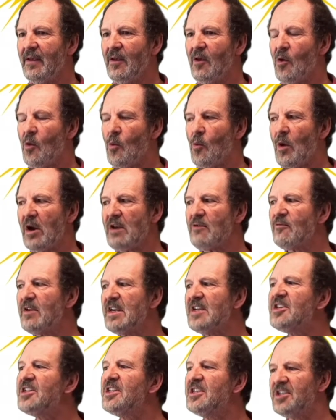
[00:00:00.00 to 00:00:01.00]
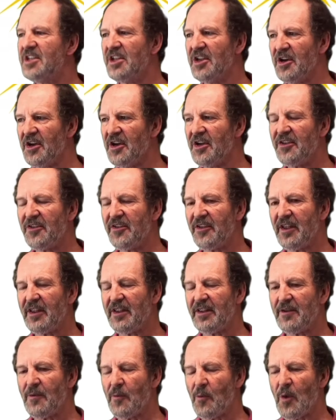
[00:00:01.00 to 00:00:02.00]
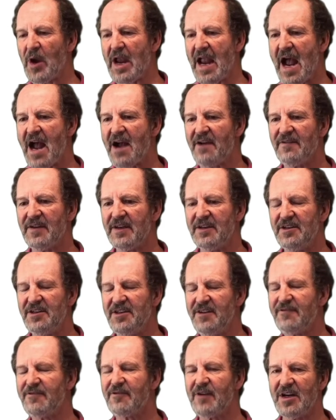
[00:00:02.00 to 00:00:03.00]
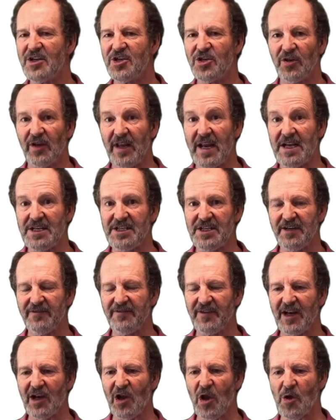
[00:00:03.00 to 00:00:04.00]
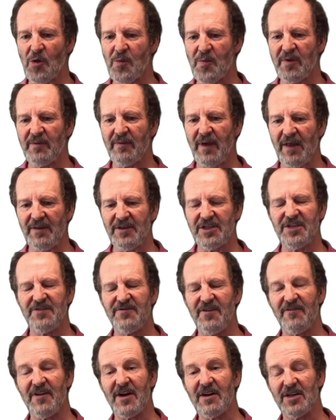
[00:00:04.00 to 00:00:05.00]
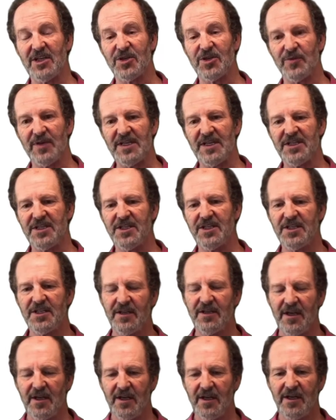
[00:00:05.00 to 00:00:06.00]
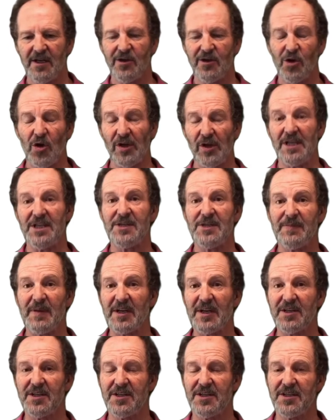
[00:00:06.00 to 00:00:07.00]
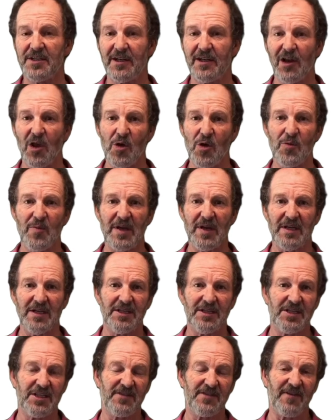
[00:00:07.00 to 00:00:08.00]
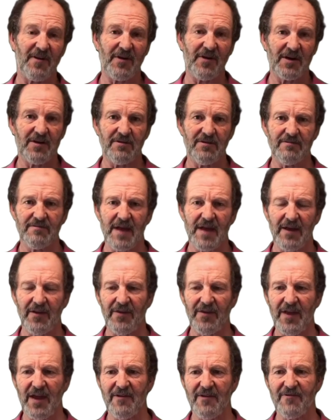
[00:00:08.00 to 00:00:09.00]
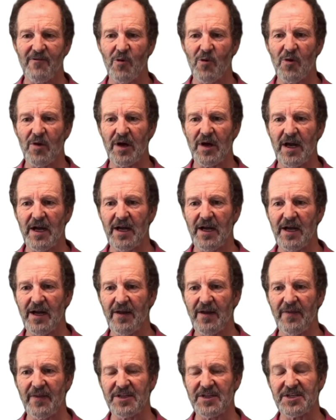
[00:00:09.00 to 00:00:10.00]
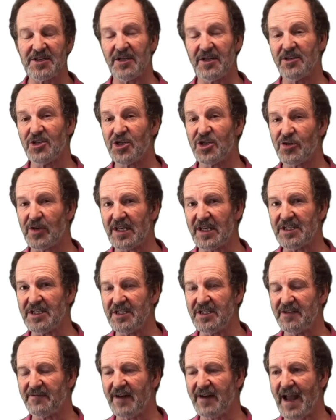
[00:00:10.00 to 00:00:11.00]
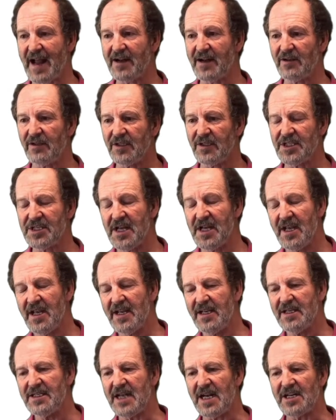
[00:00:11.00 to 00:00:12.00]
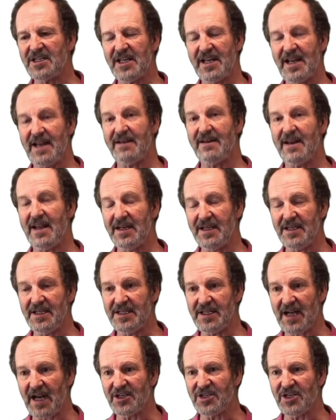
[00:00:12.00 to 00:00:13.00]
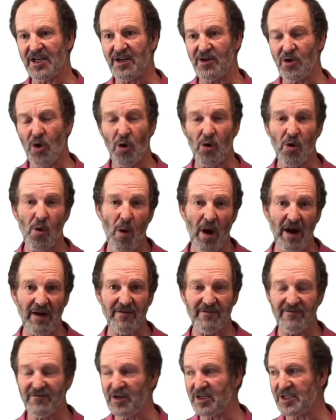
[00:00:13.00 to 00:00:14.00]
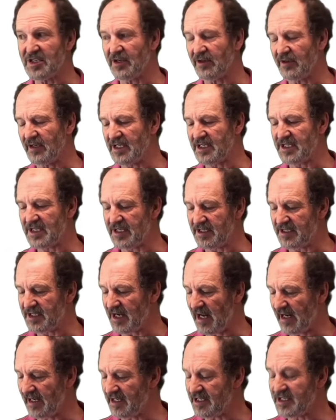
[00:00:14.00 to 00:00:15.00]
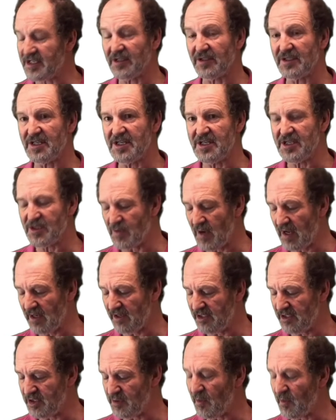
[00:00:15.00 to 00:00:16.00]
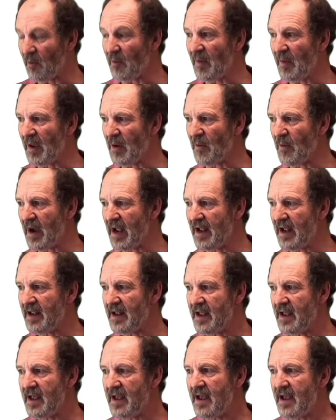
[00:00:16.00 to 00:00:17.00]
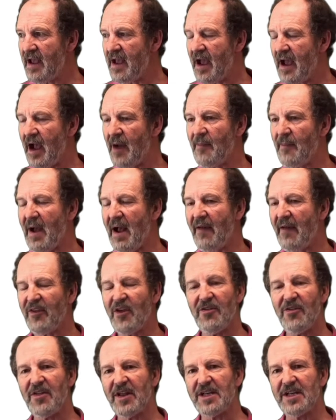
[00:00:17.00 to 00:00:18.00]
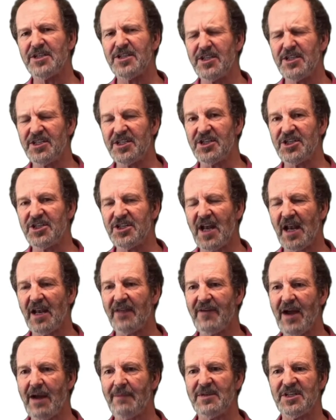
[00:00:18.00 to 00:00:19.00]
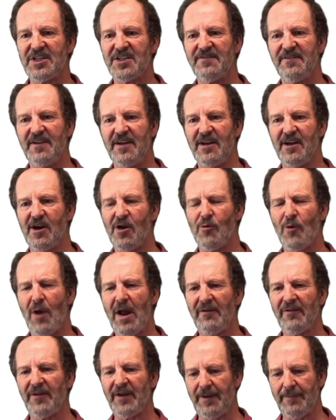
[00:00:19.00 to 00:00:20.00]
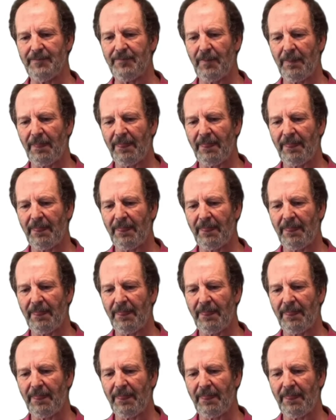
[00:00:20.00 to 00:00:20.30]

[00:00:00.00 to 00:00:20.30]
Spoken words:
When it reaches the Earth, we have differential heating of the globe. This is for various reasons, not least because the globe is spherical and therefore the sun strikes at different angles. It is actually not quite vertical, it's slightly tilted as well, as you're probably aware. And the other thing is there's a shell of atmosphere around it.